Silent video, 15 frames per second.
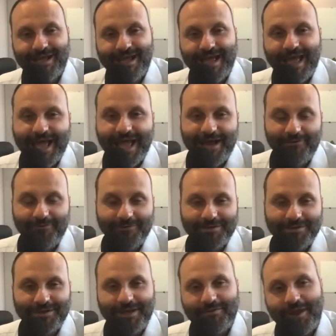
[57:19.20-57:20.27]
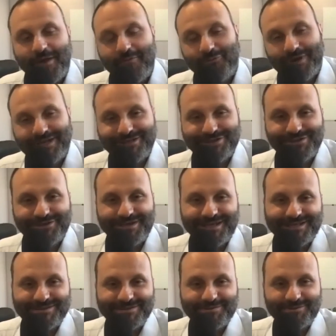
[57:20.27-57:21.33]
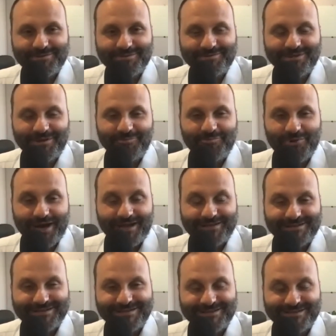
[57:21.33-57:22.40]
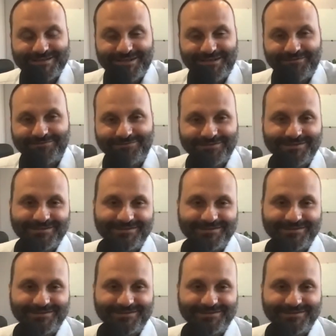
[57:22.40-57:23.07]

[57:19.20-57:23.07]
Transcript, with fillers: How and, and, and when do you get to, you know, practice yourself?